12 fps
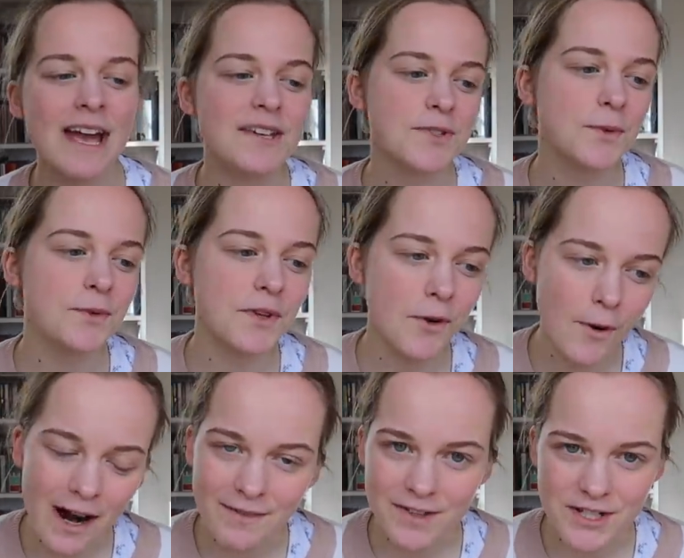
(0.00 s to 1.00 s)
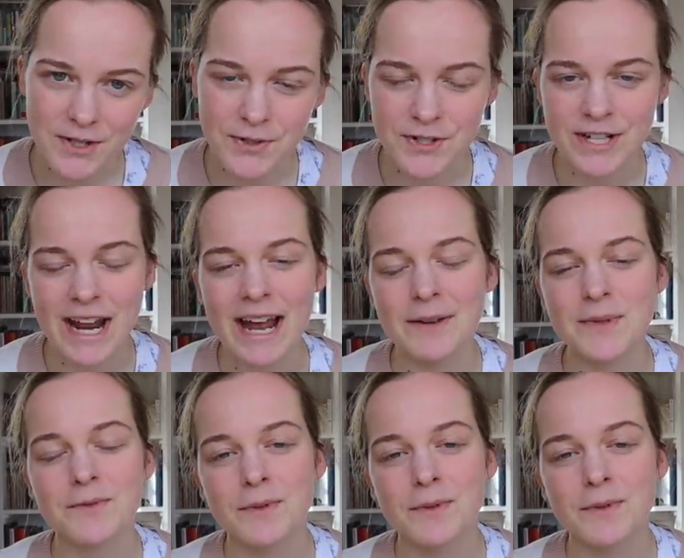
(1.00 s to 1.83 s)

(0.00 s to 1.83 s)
It's called The Cry of the Children, and it was a